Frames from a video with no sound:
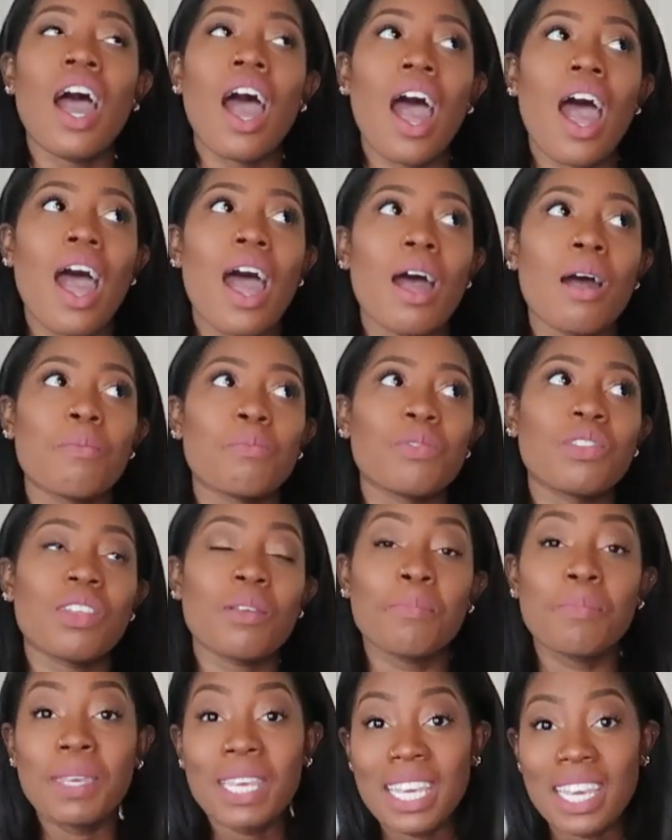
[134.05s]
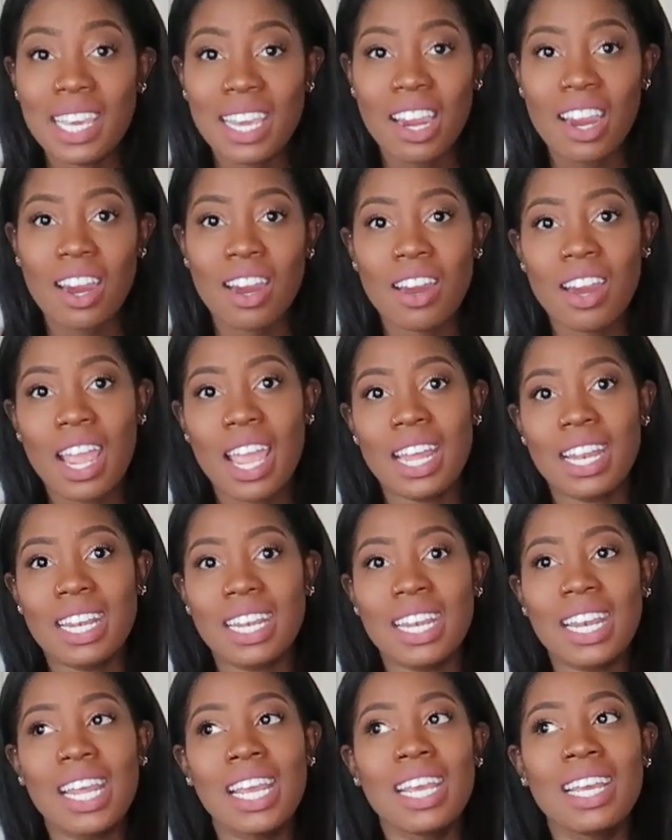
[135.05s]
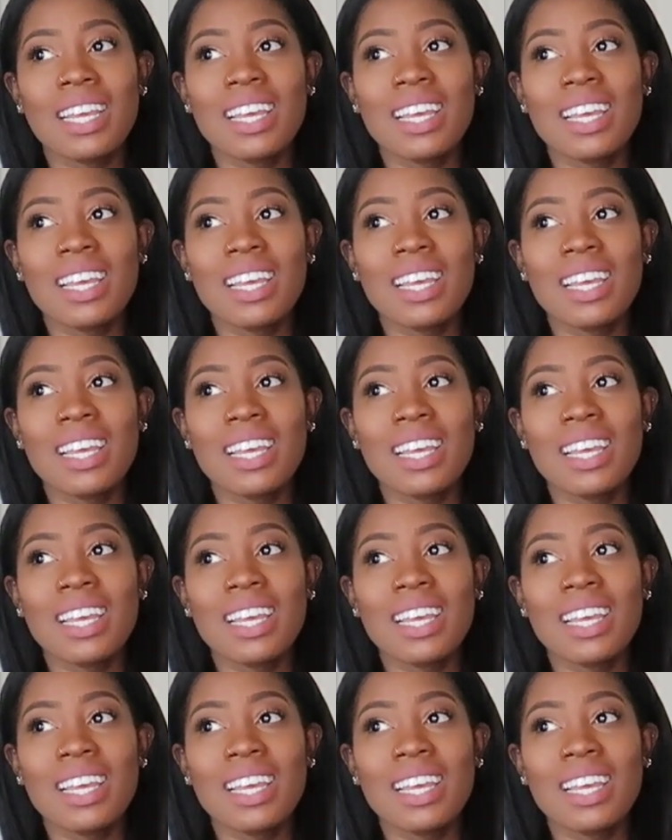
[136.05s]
to be here and